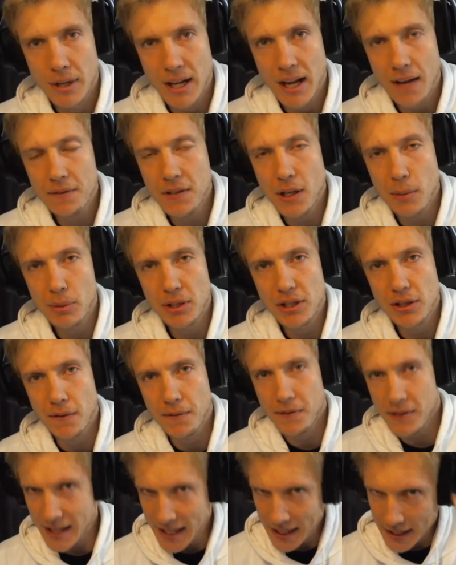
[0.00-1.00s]
But after a bit
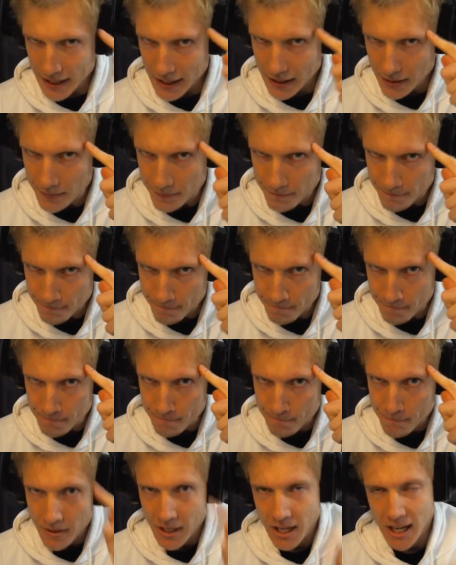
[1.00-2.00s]
of thinking,
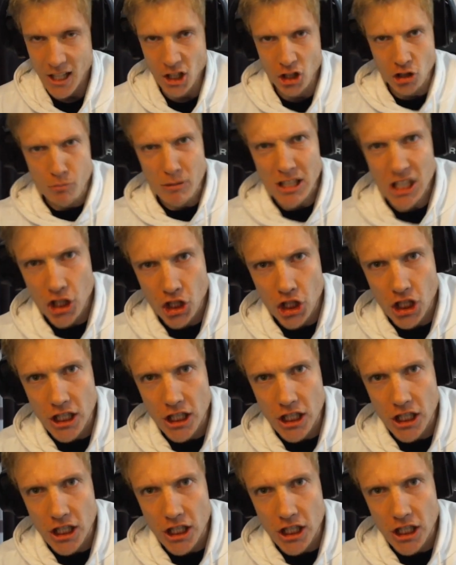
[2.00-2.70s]
I smashed